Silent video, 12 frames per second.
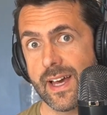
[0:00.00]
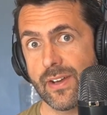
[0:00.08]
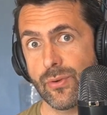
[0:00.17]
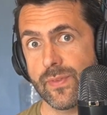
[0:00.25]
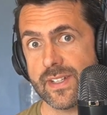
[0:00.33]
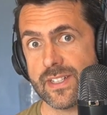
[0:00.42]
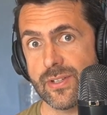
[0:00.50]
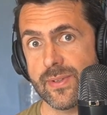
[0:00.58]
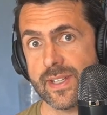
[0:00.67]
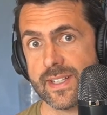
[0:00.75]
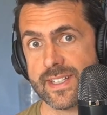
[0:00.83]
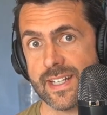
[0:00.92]
and all they're
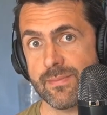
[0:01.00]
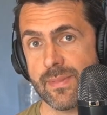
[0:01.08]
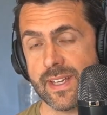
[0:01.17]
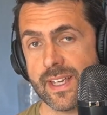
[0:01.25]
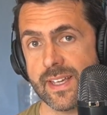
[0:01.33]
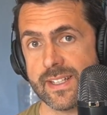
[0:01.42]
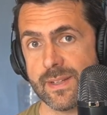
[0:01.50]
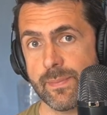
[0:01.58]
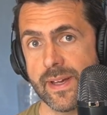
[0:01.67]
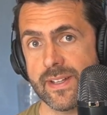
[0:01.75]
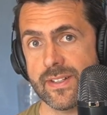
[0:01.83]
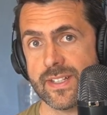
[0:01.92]
doing is then making a
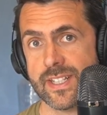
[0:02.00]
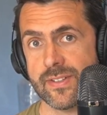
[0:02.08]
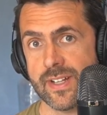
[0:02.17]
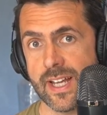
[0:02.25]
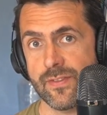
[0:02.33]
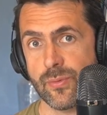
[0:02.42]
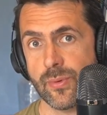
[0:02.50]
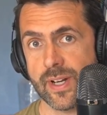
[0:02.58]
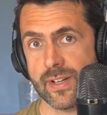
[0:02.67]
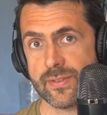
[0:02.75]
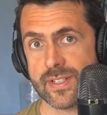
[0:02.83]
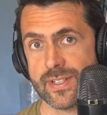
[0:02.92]
dependency on
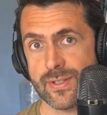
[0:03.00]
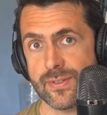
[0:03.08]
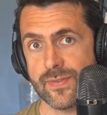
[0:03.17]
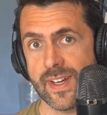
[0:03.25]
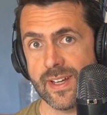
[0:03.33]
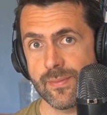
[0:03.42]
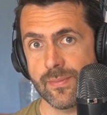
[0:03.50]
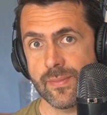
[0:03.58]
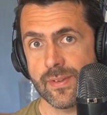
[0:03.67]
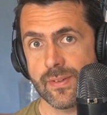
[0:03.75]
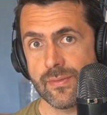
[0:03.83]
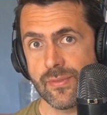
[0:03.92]
everyone else to
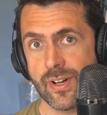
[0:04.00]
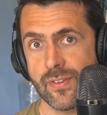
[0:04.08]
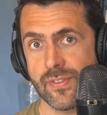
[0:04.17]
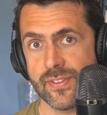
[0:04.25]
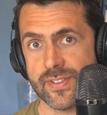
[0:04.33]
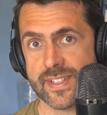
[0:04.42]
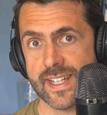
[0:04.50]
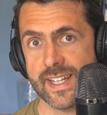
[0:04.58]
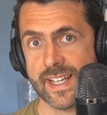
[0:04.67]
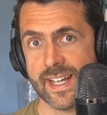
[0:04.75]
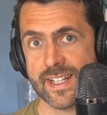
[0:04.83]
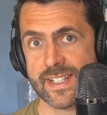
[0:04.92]
them rather than
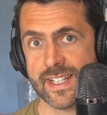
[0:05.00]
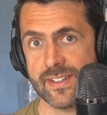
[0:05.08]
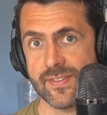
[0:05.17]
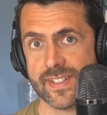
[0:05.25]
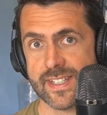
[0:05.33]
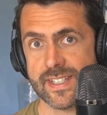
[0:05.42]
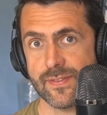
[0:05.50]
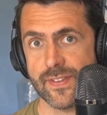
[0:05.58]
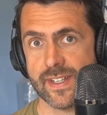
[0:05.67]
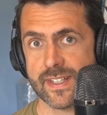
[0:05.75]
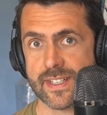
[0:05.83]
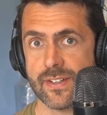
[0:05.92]
saying actually this is a
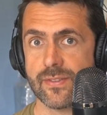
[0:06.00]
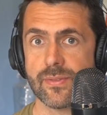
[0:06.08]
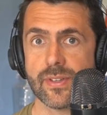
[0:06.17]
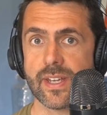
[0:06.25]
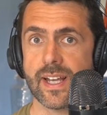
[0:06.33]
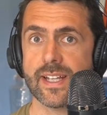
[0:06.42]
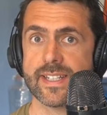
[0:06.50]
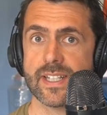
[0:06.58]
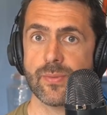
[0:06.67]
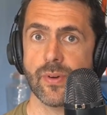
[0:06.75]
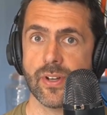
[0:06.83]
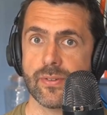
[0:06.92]
thing. So the
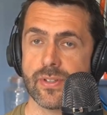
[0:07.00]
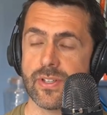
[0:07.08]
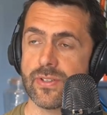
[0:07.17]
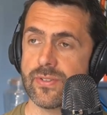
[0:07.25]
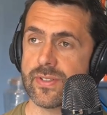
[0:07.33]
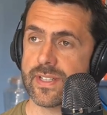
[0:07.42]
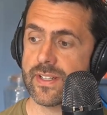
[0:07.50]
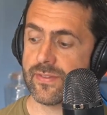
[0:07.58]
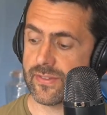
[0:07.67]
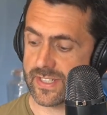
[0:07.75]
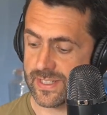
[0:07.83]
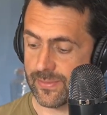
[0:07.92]
classic one I'll use, and
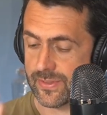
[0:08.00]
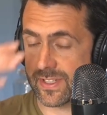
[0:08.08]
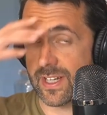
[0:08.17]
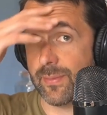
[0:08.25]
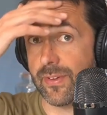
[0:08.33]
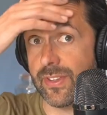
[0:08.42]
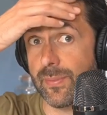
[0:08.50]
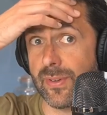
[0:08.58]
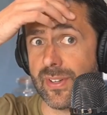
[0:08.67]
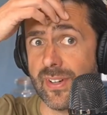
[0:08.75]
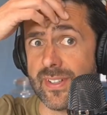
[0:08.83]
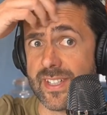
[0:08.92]
I've got someone coming on the
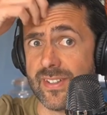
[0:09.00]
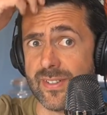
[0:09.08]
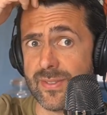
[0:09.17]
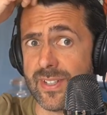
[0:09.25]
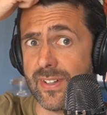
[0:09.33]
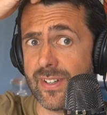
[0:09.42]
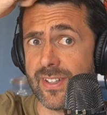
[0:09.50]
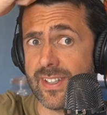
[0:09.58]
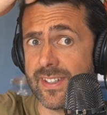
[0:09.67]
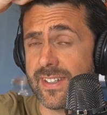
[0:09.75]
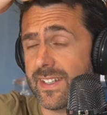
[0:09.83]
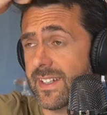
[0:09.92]
podcast, a guy called
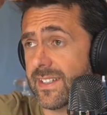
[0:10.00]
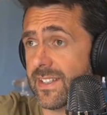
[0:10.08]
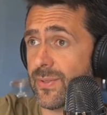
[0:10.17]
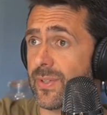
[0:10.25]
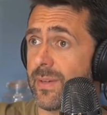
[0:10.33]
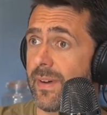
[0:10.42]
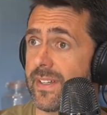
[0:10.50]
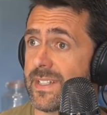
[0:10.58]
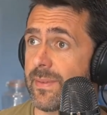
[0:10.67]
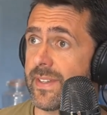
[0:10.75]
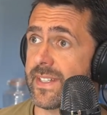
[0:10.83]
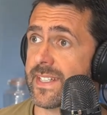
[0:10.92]
Duncan, talk
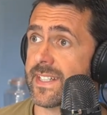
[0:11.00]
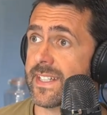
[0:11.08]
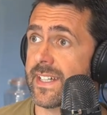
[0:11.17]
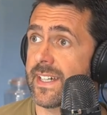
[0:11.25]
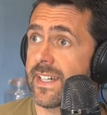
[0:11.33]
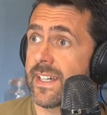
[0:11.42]
about some of this is.